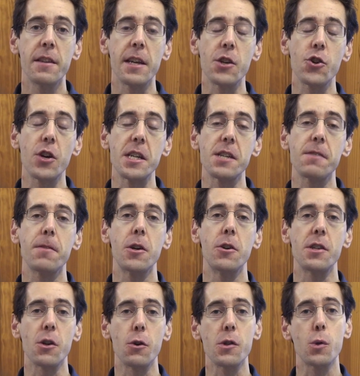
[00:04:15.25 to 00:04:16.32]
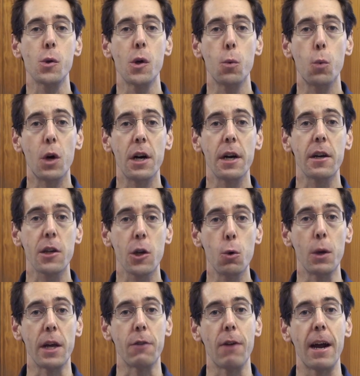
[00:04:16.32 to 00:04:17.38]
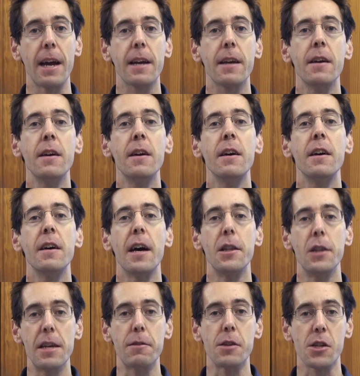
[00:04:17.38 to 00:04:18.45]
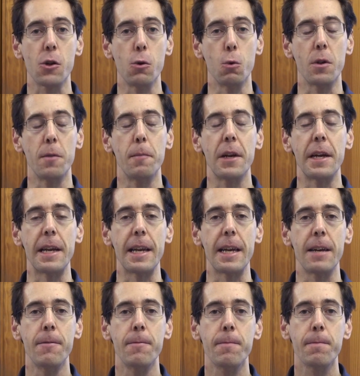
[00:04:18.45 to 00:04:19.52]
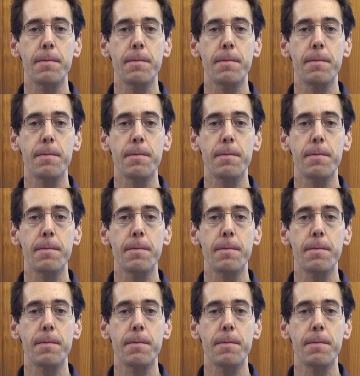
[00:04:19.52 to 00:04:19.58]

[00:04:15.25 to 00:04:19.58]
then transfer it onto a wire cooling rack and leave it to cool completely.